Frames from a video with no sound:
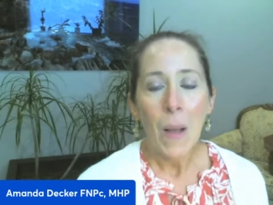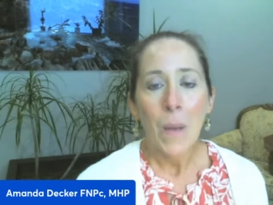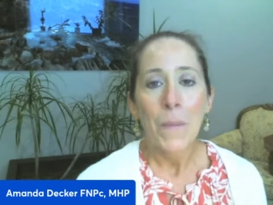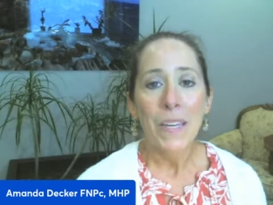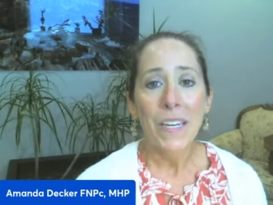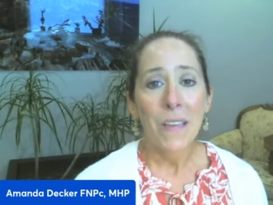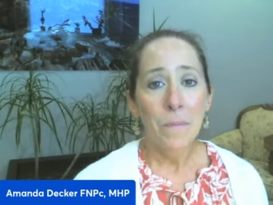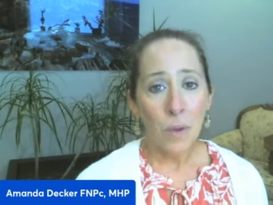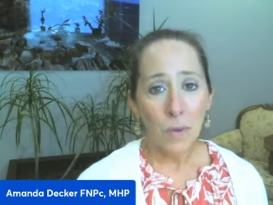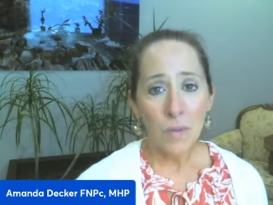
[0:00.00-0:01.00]
But
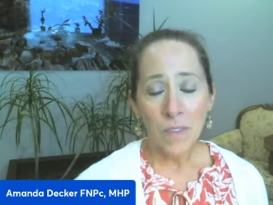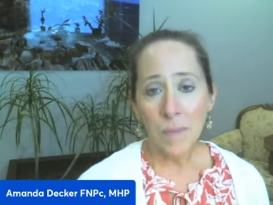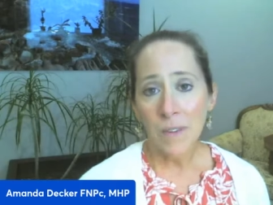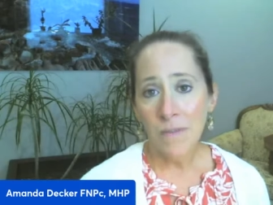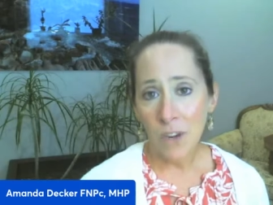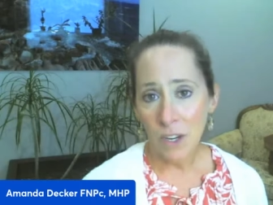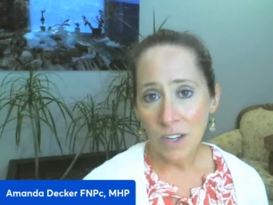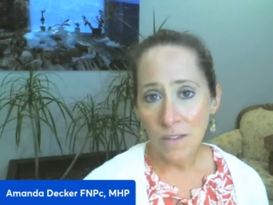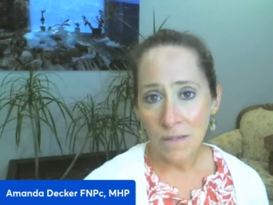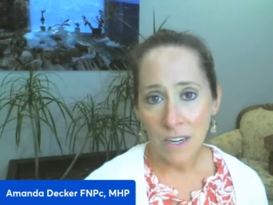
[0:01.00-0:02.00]
both of them did very
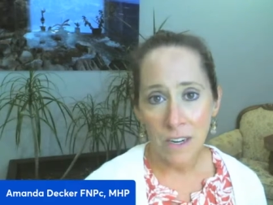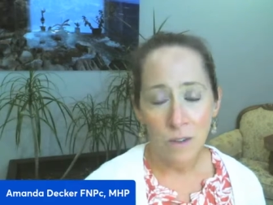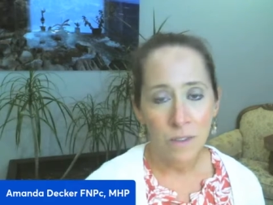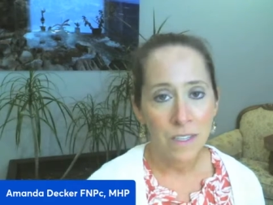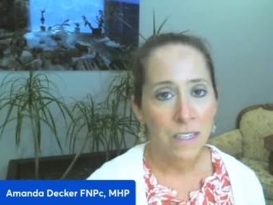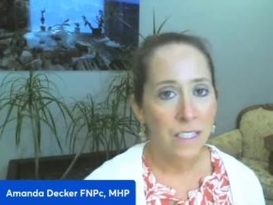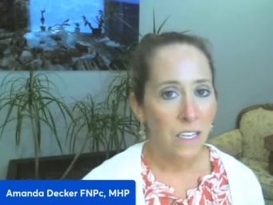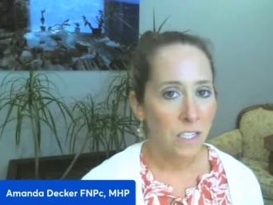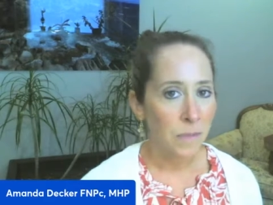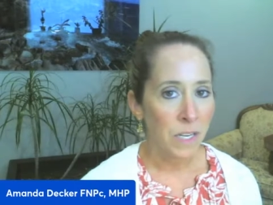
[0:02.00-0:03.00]
good videos. Nick's
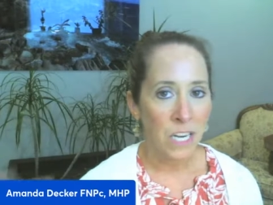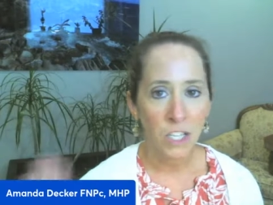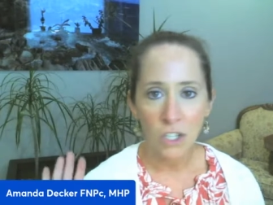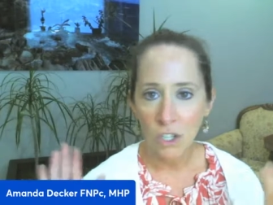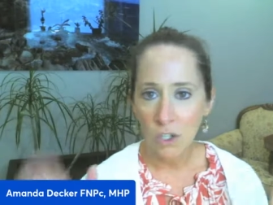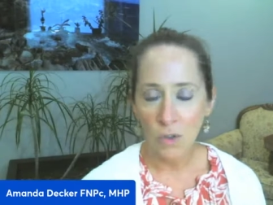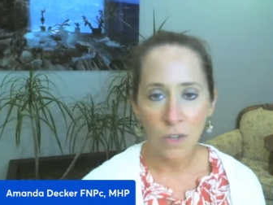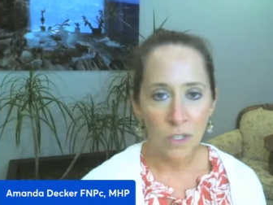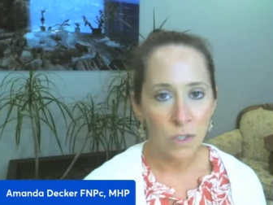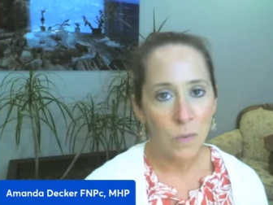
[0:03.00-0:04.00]
explanation is short
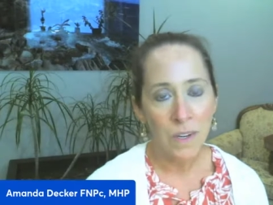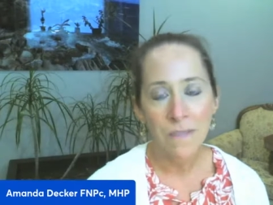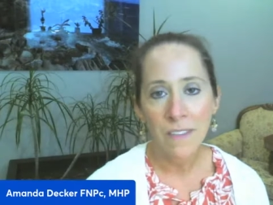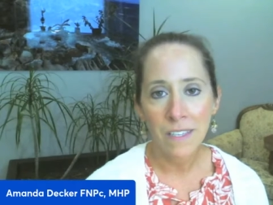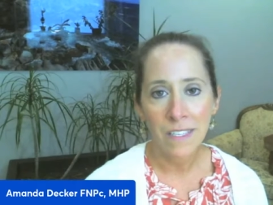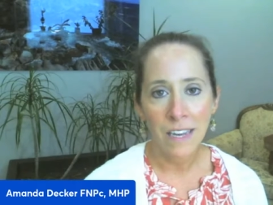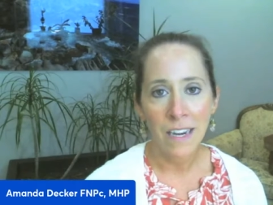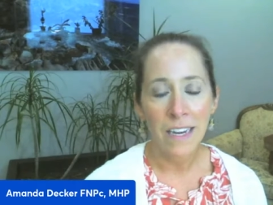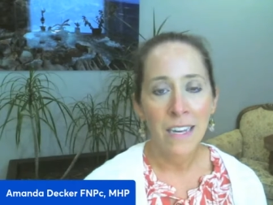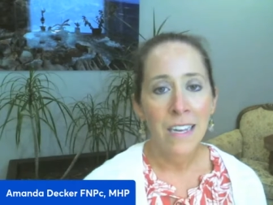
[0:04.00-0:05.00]
and sweet of this
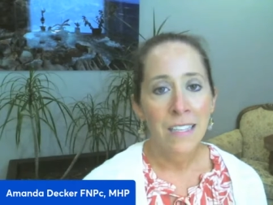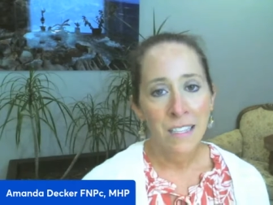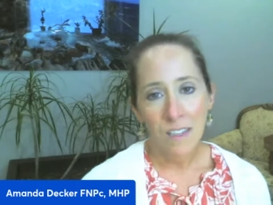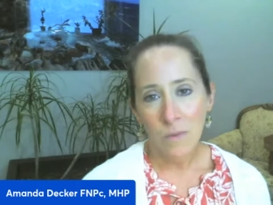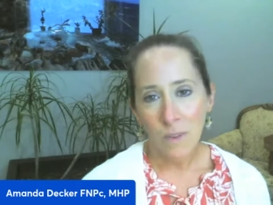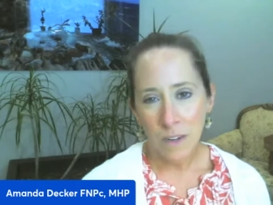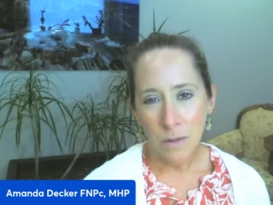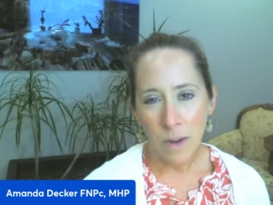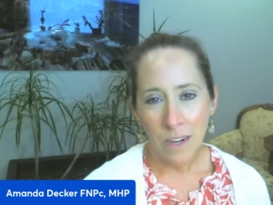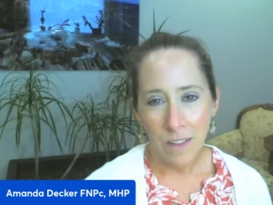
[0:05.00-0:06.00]
study. It's going to
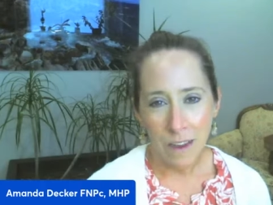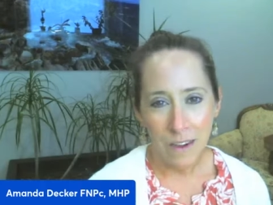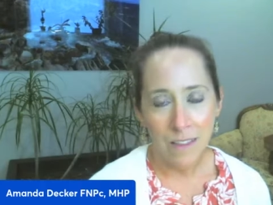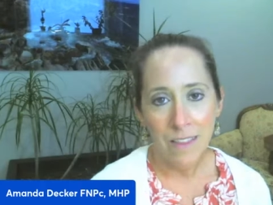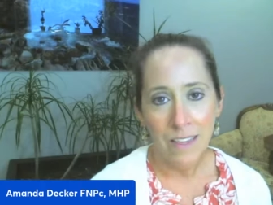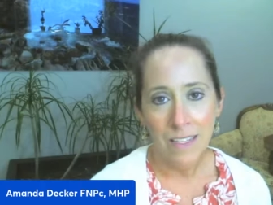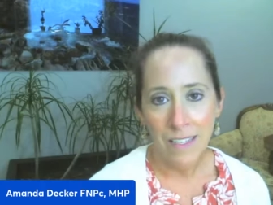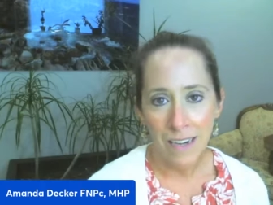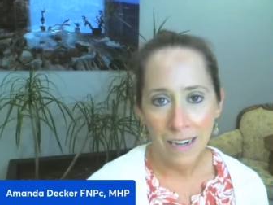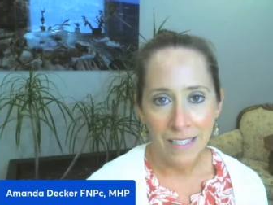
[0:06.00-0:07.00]
reiterate a lot of the things
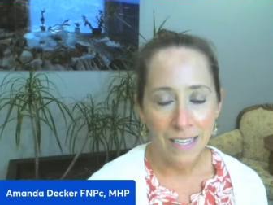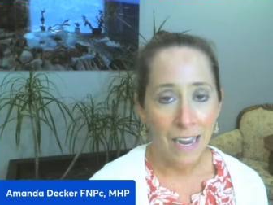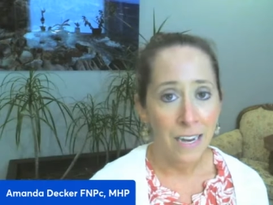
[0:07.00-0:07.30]
that I say.